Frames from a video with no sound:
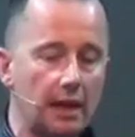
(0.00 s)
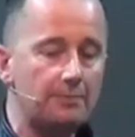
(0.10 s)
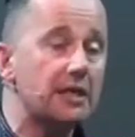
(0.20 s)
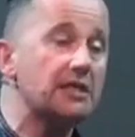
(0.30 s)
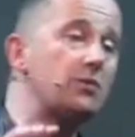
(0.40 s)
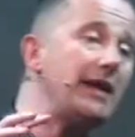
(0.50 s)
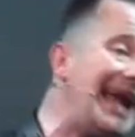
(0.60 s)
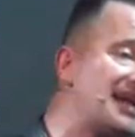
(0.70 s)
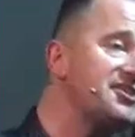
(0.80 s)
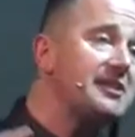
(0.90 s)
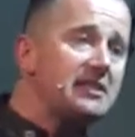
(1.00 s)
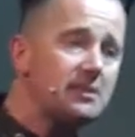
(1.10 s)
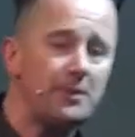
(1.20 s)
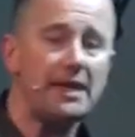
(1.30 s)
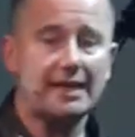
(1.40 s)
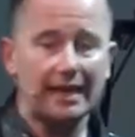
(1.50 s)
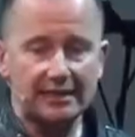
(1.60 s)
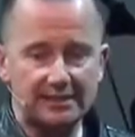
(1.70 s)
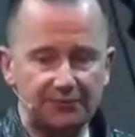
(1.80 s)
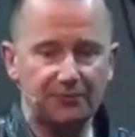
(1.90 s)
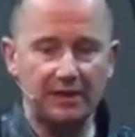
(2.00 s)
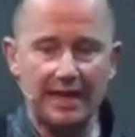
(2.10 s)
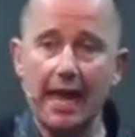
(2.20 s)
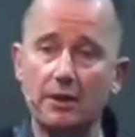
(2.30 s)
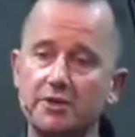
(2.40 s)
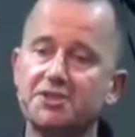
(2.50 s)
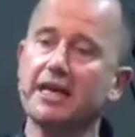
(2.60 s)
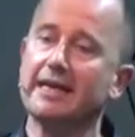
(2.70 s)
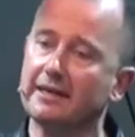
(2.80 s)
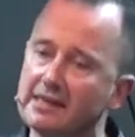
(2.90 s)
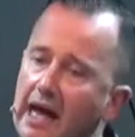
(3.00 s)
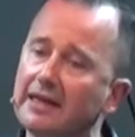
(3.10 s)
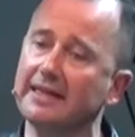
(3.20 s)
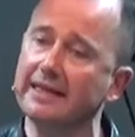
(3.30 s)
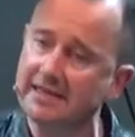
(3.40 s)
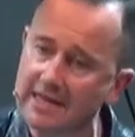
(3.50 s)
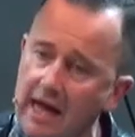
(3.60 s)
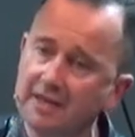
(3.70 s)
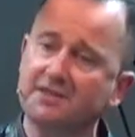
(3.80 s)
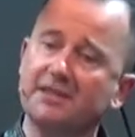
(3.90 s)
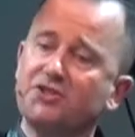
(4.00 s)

Because we actually speak a different language and a lot gets lost in